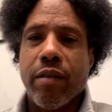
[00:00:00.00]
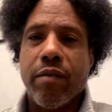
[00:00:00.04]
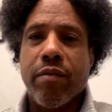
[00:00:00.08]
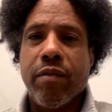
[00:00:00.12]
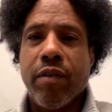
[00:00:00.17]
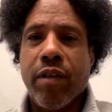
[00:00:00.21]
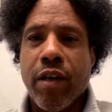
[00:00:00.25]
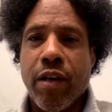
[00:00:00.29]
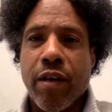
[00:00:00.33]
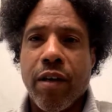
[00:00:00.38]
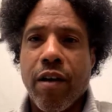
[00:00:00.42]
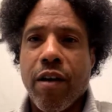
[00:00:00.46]

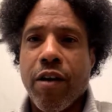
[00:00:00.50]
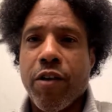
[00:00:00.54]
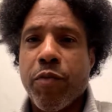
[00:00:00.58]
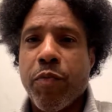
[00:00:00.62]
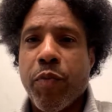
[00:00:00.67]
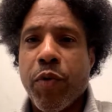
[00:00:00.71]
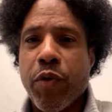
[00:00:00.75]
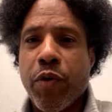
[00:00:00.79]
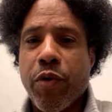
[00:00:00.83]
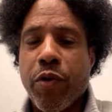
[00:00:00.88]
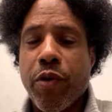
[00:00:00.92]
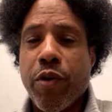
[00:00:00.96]
young
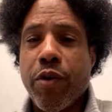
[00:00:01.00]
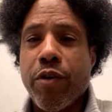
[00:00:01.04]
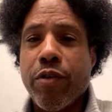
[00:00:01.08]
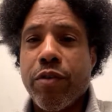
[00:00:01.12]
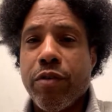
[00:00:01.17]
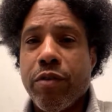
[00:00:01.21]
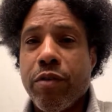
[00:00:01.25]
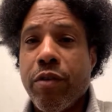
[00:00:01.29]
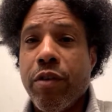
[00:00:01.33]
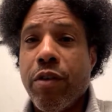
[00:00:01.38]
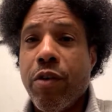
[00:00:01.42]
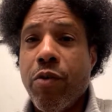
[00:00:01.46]
entrepreneurs,
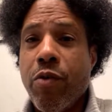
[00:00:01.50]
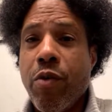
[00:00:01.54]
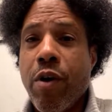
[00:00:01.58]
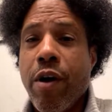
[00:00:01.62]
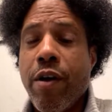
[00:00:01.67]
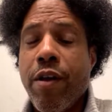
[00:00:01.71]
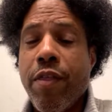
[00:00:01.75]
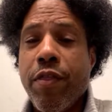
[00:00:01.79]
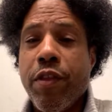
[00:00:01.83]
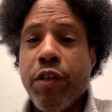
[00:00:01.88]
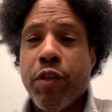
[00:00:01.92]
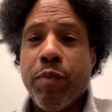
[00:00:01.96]
who are
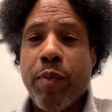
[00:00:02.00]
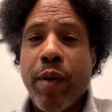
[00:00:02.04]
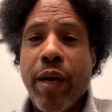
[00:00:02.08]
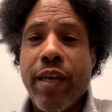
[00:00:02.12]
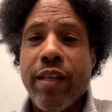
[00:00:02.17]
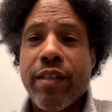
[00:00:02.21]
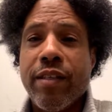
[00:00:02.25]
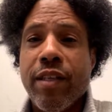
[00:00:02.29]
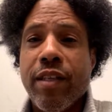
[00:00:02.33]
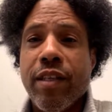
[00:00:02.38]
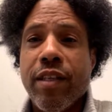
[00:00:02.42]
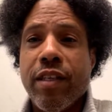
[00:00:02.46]
in the
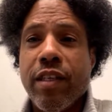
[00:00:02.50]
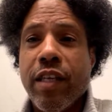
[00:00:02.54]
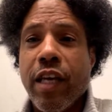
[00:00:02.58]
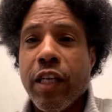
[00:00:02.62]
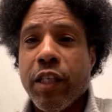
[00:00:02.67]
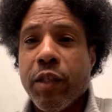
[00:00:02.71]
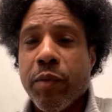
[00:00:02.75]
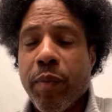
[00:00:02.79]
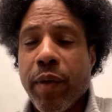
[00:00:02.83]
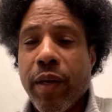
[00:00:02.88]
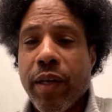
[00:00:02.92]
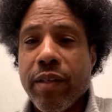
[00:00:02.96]
space, in the
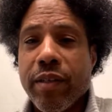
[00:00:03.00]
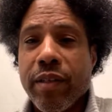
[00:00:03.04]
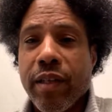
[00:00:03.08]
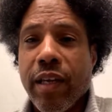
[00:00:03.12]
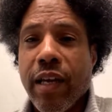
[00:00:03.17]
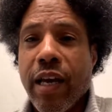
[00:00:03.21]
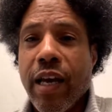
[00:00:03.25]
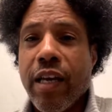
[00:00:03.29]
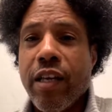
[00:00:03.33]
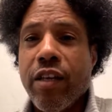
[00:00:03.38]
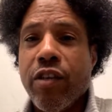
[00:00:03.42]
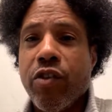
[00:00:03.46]
tech space,
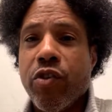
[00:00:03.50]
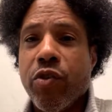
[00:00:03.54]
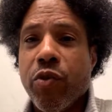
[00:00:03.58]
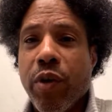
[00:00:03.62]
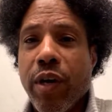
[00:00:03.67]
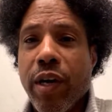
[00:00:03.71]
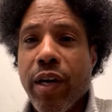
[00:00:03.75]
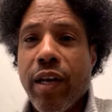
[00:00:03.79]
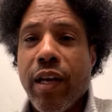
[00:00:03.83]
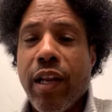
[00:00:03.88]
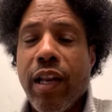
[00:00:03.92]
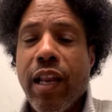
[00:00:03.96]
and I enjoy it a